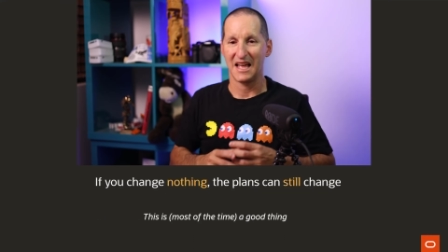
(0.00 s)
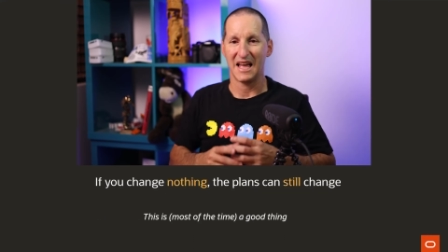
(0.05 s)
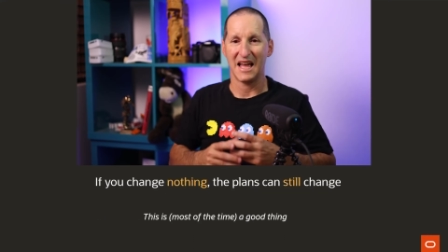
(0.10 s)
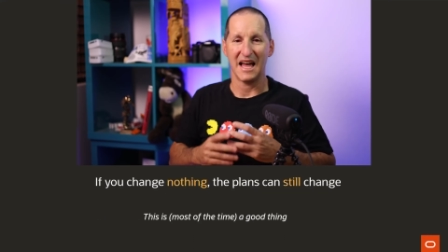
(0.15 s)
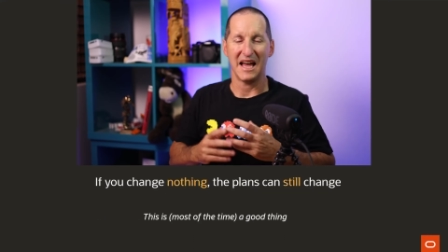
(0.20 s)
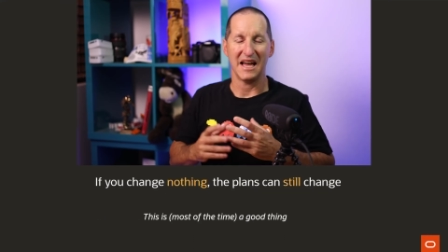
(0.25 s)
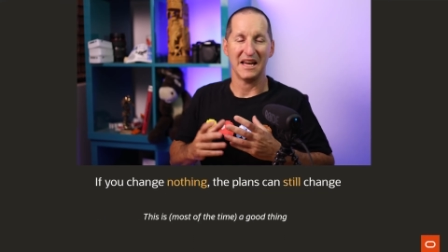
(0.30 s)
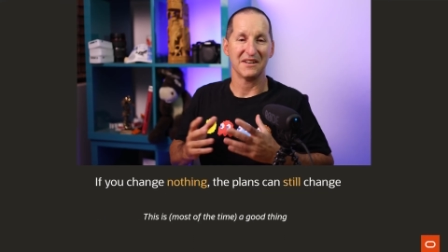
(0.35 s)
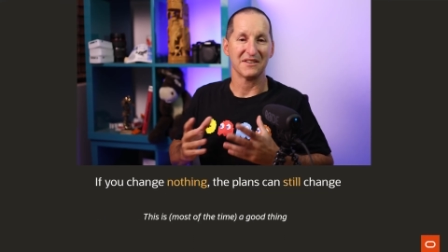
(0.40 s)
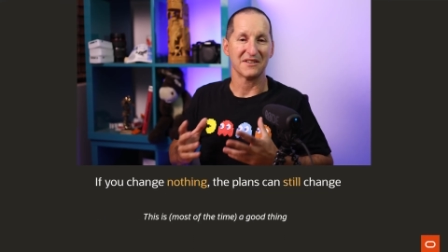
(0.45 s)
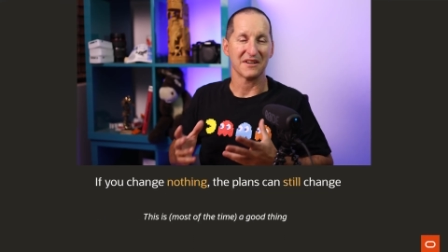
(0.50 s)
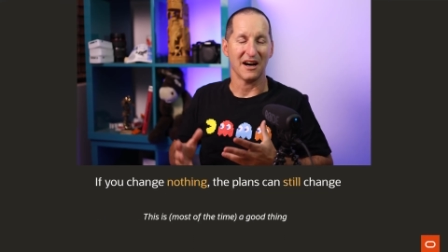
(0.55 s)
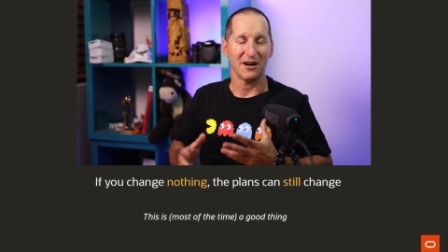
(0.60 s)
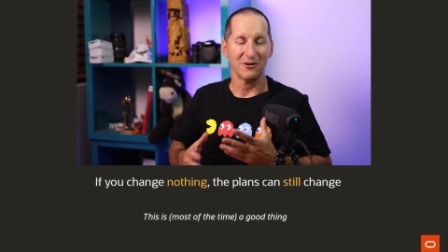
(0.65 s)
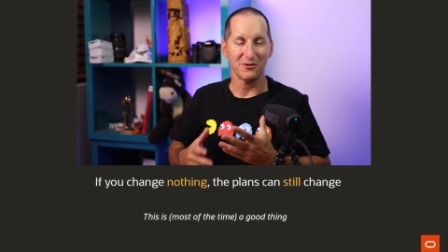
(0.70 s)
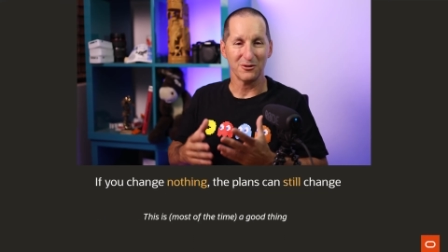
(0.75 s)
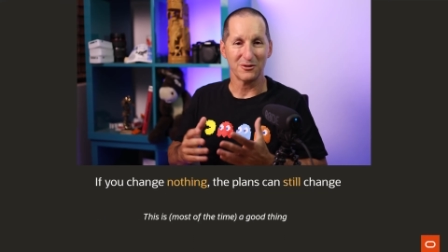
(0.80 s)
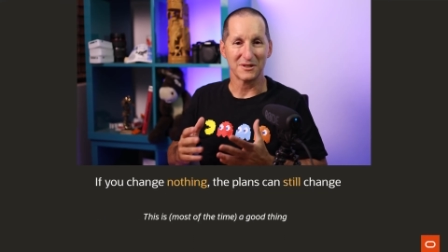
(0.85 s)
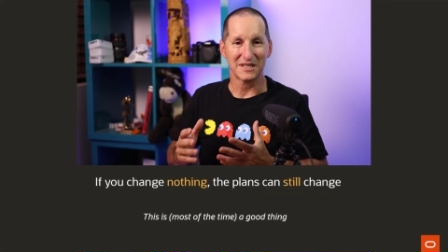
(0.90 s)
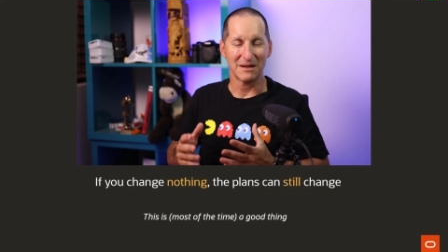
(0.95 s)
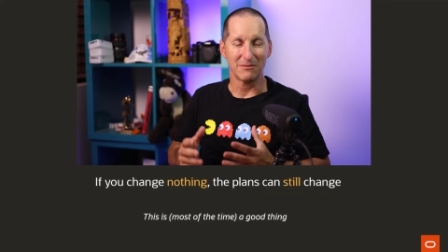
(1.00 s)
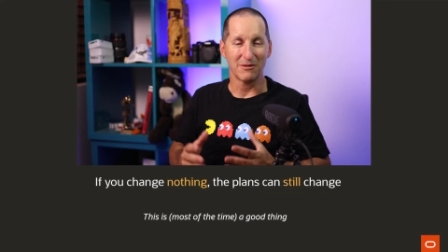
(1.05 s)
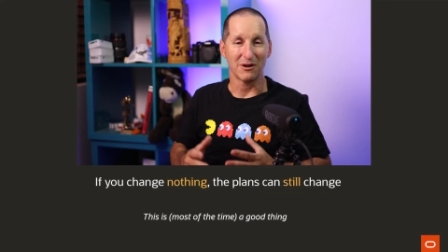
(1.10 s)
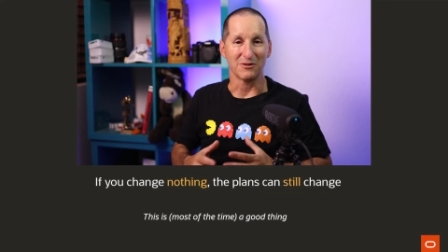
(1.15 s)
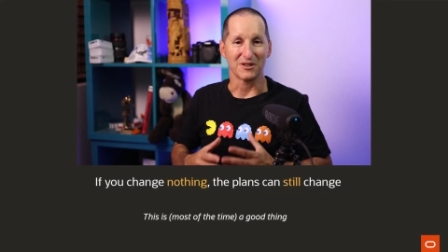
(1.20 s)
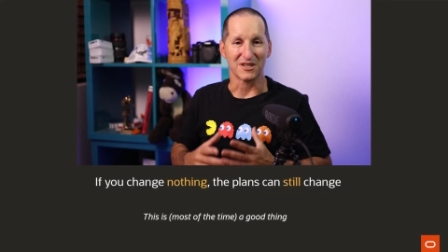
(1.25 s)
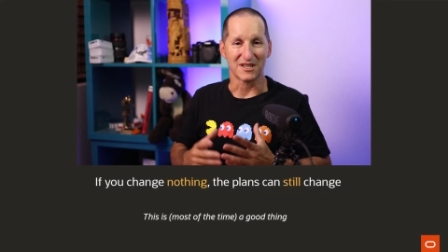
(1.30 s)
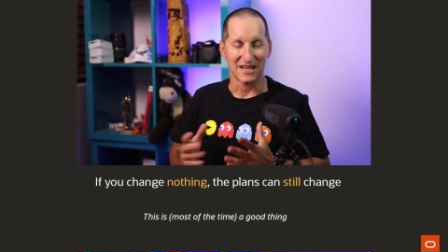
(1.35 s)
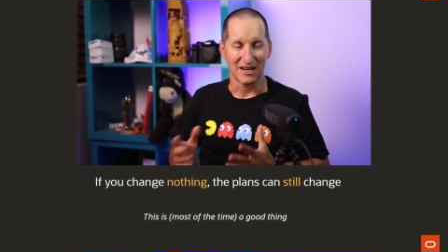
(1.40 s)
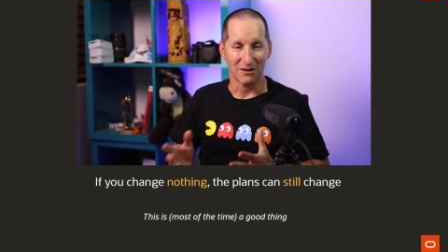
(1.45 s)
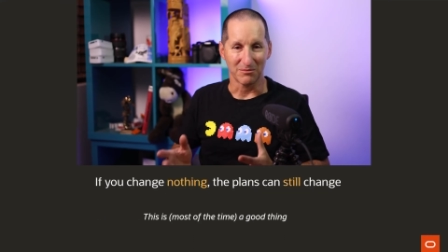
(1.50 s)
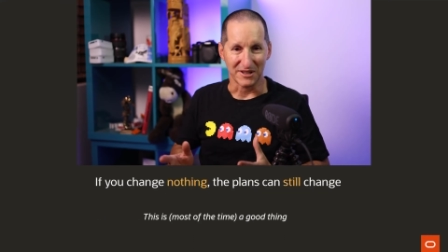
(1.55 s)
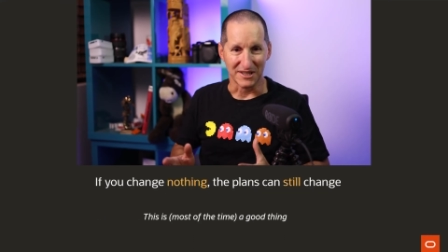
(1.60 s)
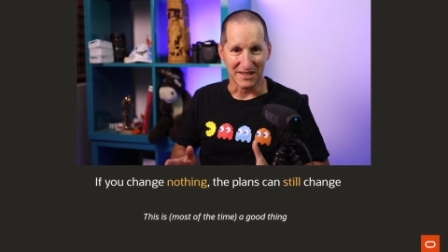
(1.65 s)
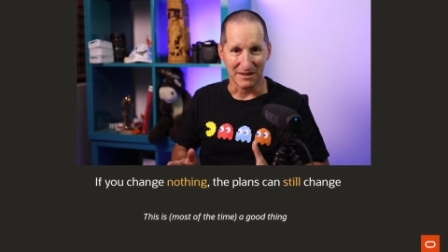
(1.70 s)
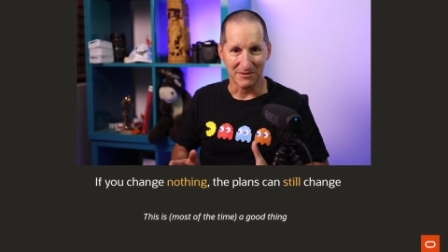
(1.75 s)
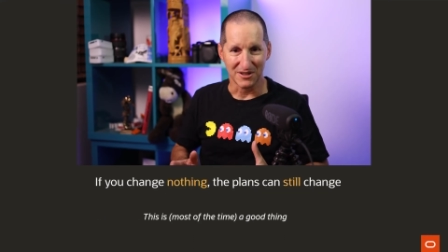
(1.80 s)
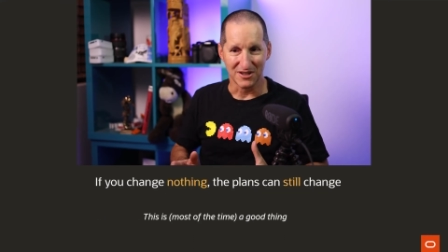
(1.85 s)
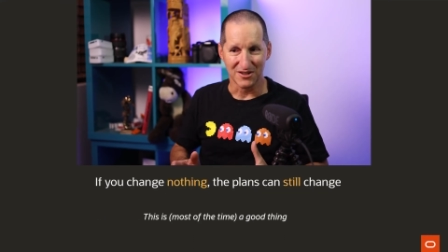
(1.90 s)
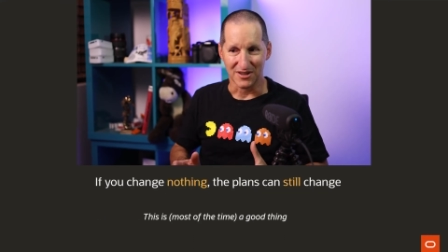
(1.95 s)
And I'll do a demo which hopefully
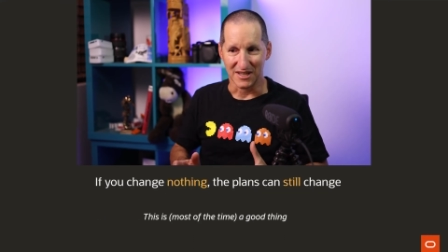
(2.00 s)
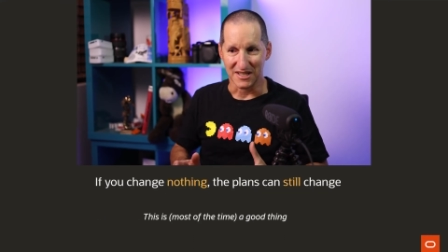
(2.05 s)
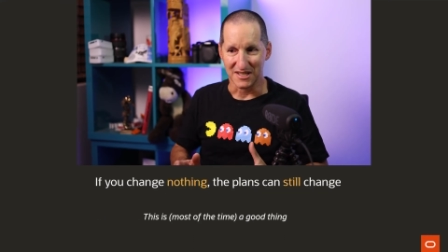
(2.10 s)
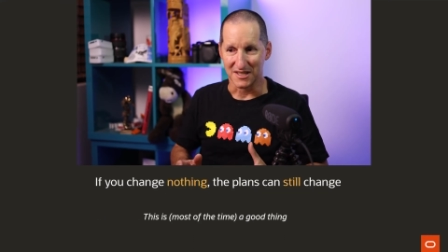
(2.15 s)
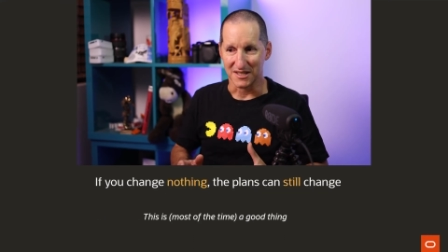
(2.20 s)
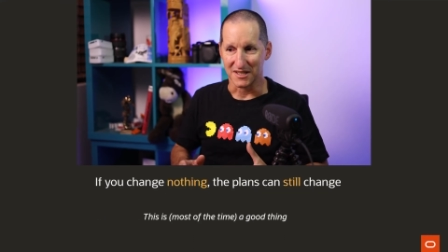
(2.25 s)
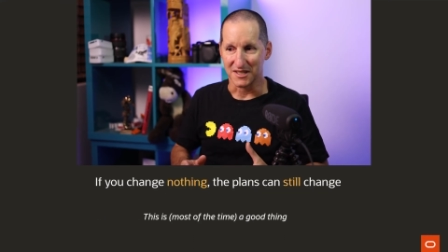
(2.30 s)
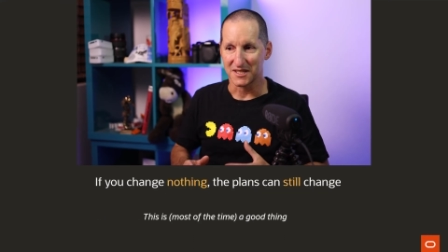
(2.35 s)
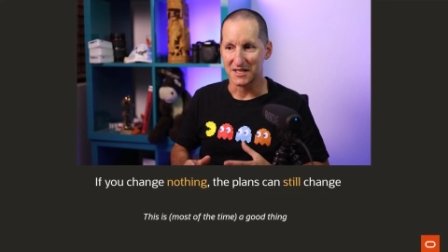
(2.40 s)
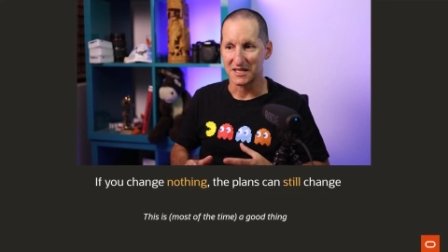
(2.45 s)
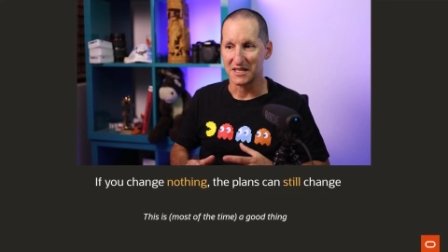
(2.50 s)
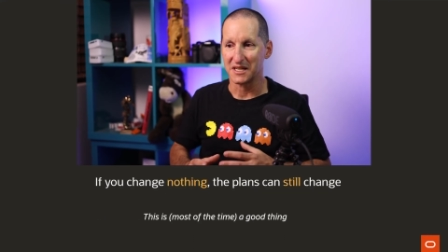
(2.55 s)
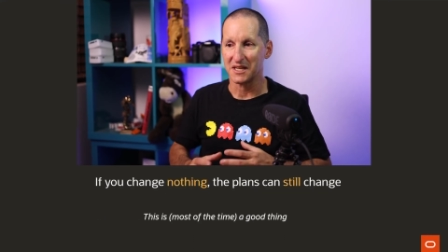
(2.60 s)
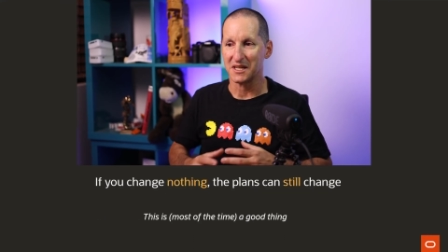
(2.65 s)
demonstrates this.